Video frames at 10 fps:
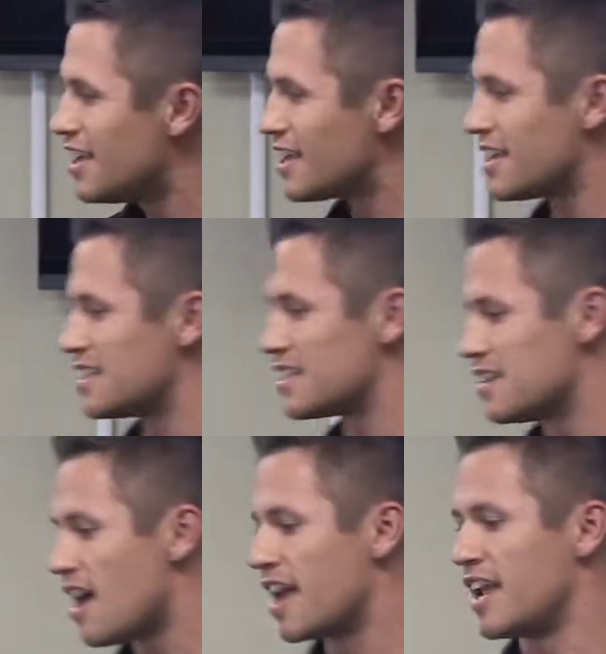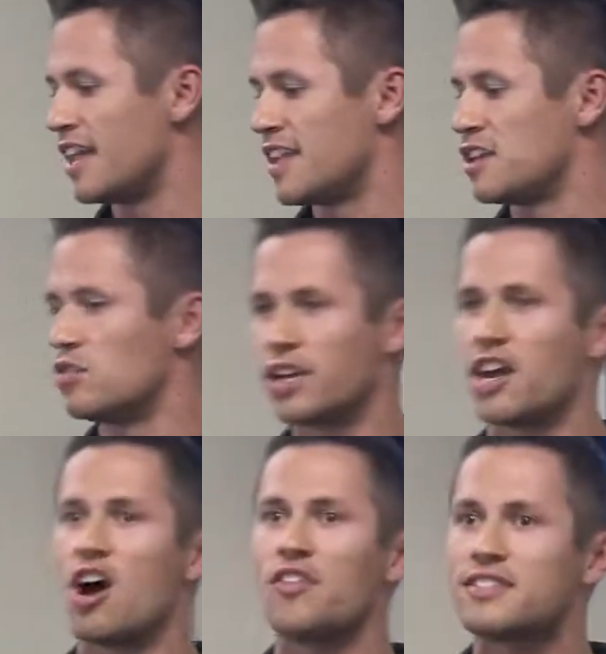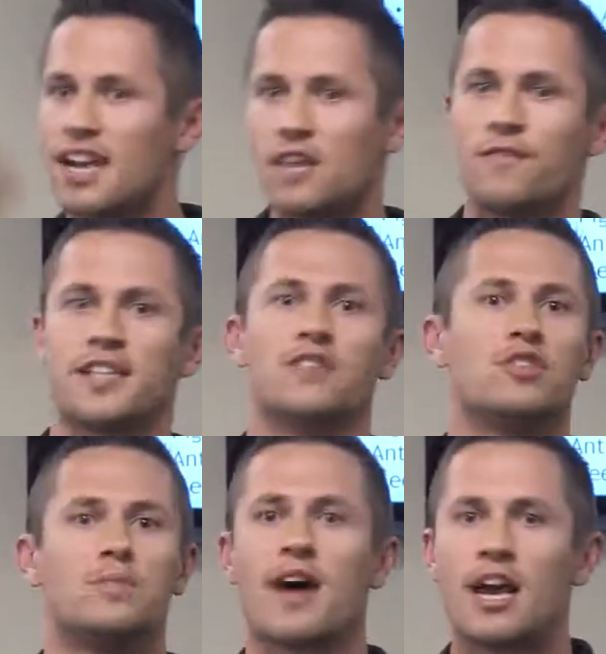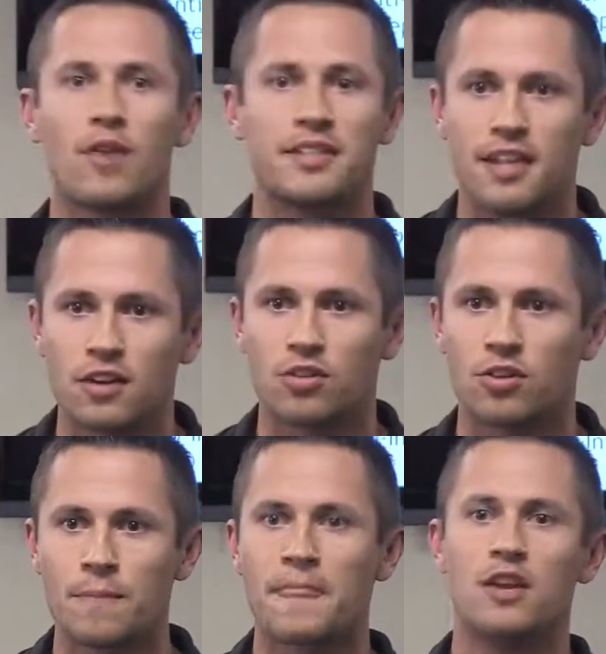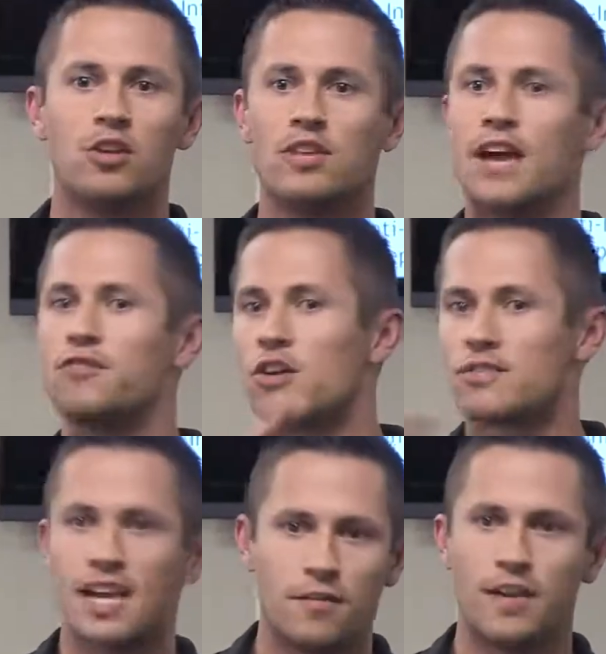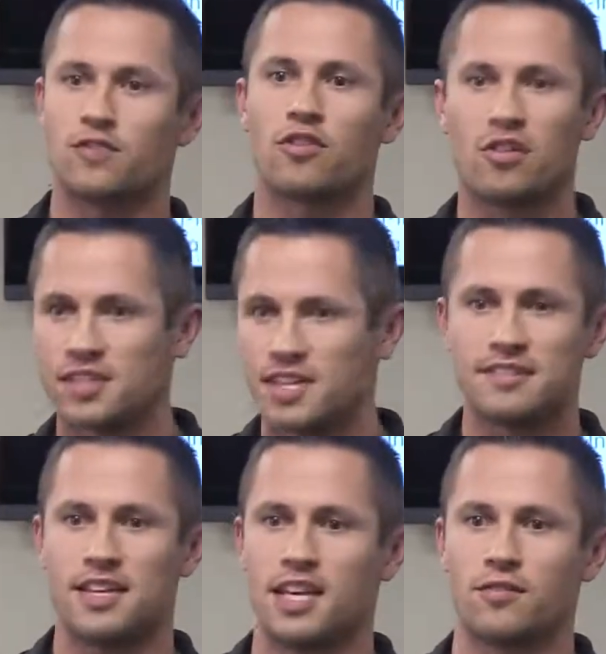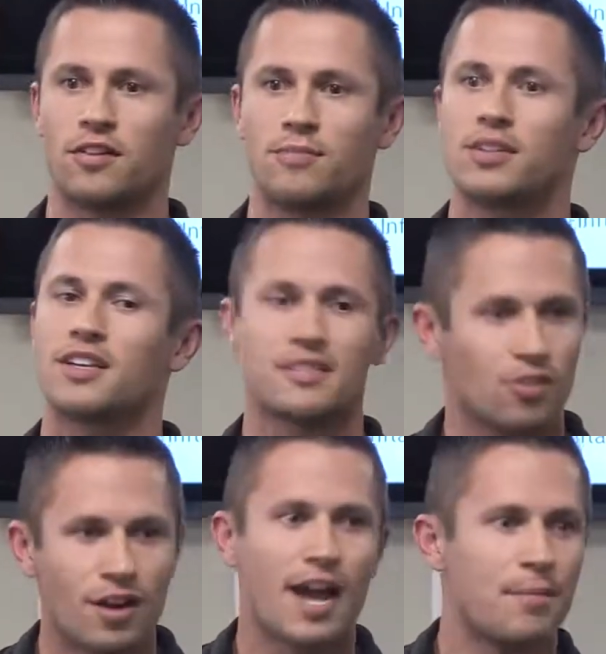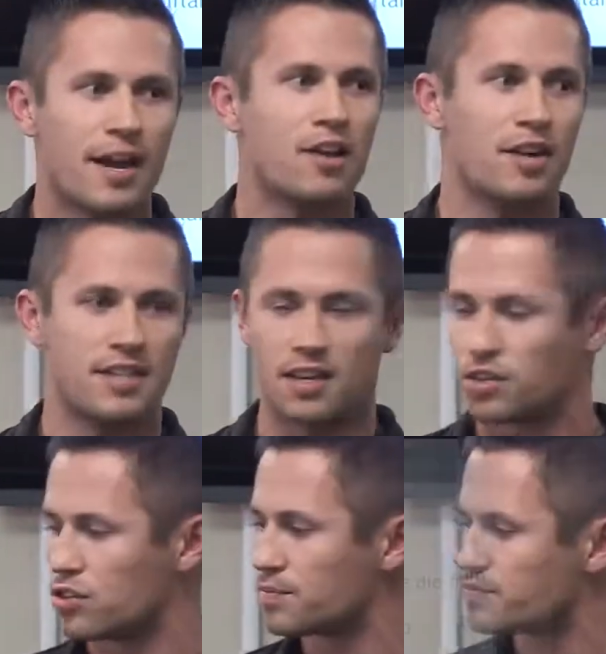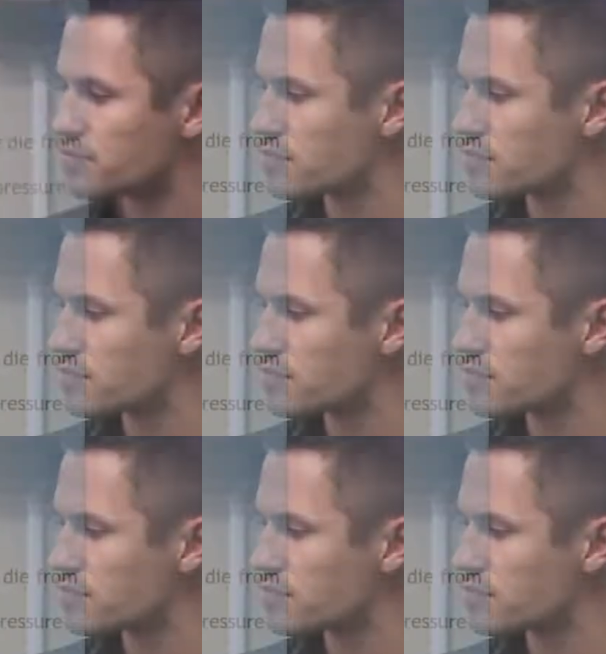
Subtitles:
because it's not. And then you look at all the side effects. If it was bioidentical, you would have no side effects for all these things they give you, but because they're not bioidentical.